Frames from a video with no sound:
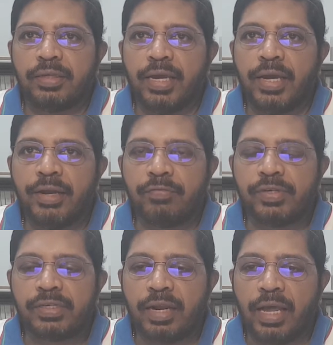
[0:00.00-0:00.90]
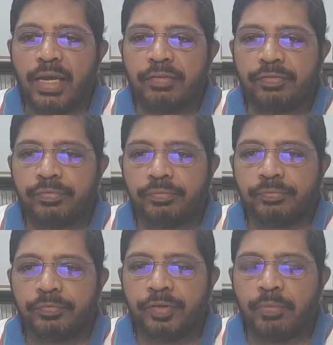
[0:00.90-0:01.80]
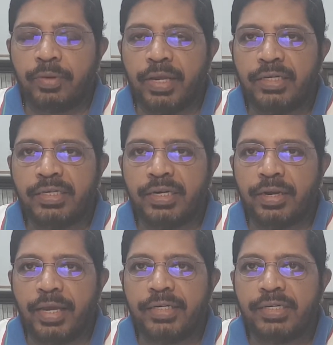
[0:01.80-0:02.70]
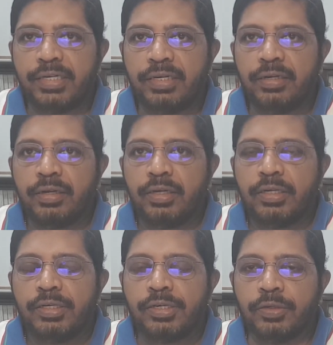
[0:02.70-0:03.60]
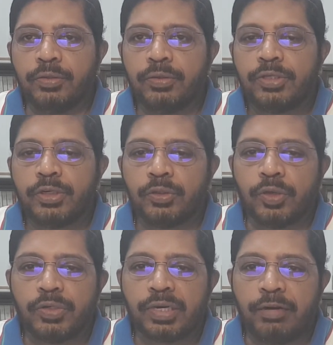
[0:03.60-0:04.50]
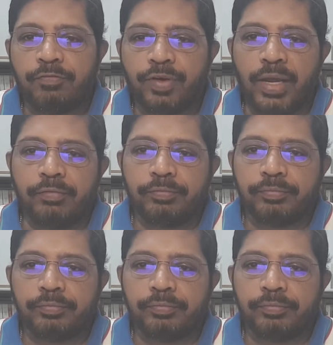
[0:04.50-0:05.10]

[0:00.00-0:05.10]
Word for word: the end of his life from 1990 to 2005.